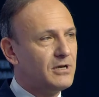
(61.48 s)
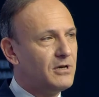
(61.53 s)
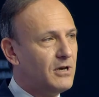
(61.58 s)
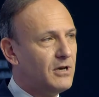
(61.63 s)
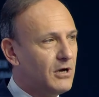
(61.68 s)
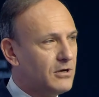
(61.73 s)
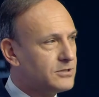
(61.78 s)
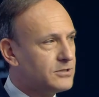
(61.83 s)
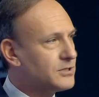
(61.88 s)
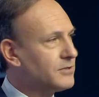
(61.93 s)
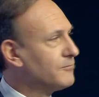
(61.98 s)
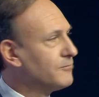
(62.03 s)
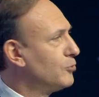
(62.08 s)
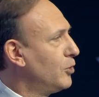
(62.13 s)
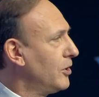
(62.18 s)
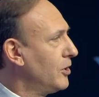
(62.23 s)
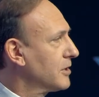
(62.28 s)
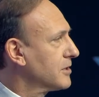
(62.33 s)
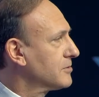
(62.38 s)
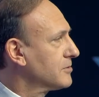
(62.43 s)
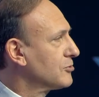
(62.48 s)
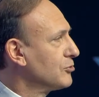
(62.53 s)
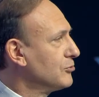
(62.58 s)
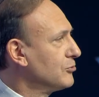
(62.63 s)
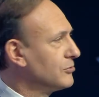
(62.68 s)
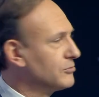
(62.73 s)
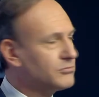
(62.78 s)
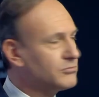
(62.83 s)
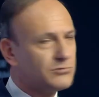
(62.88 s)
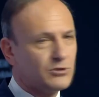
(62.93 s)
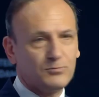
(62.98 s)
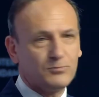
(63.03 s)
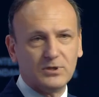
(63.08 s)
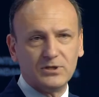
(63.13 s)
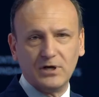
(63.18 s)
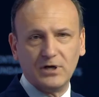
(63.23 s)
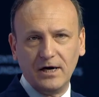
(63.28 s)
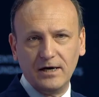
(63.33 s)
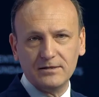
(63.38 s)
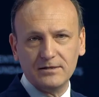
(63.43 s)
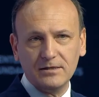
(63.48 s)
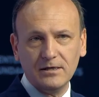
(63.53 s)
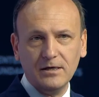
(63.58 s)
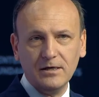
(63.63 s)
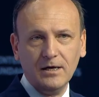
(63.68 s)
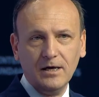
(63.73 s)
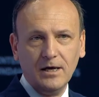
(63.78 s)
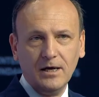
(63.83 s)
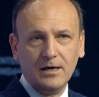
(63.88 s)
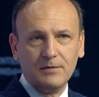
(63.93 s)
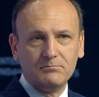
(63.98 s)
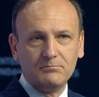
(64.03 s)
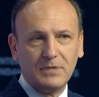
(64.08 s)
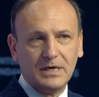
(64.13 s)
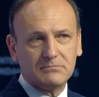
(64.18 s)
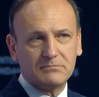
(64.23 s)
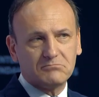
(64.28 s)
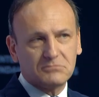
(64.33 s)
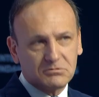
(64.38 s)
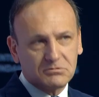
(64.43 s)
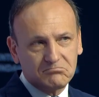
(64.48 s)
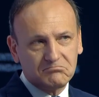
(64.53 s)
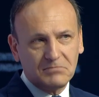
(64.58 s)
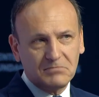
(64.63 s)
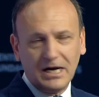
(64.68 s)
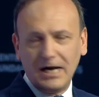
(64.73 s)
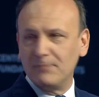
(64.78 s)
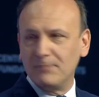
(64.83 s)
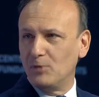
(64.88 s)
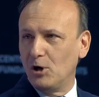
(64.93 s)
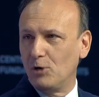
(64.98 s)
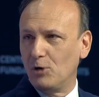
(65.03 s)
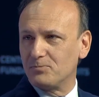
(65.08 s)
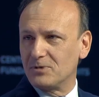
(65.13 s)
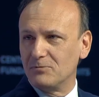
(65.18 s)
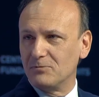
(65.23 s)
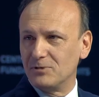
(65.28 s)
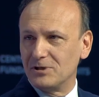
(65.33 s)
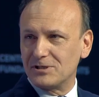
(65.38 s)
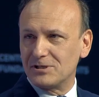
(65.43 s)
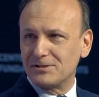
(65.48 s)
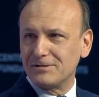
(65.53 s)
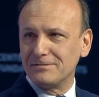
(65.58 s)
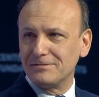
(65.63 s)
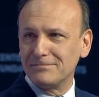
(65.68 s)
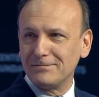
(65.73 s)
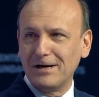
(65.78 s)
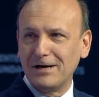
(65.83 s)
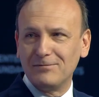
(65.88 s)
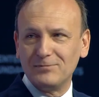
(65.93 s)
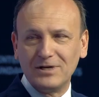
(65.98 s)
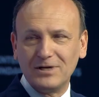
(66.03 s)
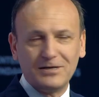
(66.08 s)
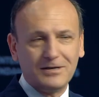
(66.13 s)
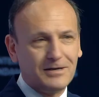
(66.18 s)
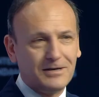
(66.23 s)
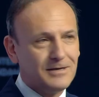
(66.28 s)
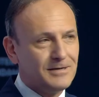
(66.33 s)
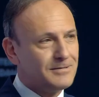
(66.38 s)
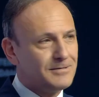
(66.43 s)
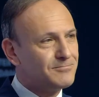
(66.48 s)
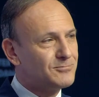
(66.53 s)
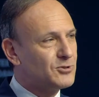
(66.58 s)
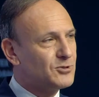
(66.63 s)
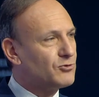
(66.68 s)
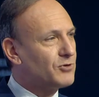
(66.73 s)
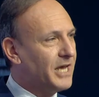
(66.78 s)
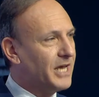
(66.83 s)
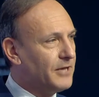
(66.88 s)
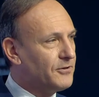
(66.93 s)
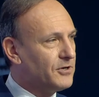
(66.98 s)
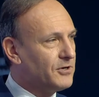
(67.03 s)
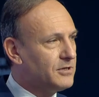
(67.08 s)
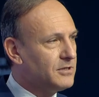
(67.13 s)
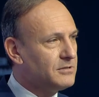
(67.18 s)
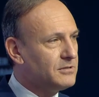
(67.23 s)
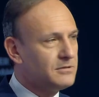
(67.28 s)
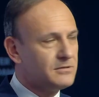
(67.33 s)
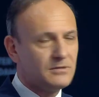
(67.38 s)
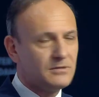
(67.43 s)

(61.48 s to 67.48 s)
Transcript: lot of work to be done, but I'm optimist. I mean, together